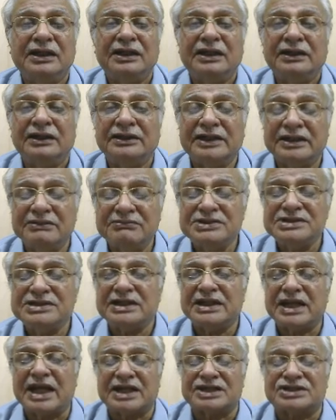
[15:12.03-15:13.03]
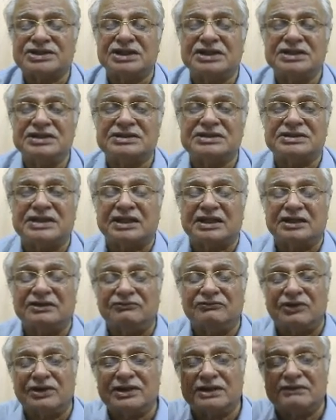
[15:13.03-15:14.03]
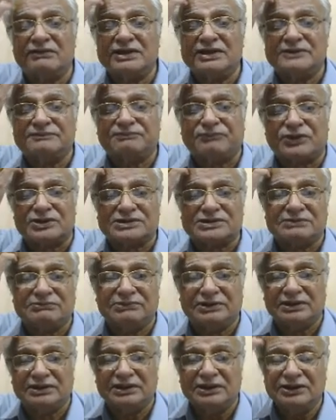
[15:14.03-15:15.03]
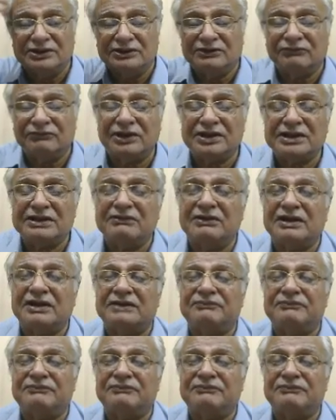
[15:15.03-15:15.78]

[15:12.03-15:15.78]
the immediate action is taken, whatever is possible, whatever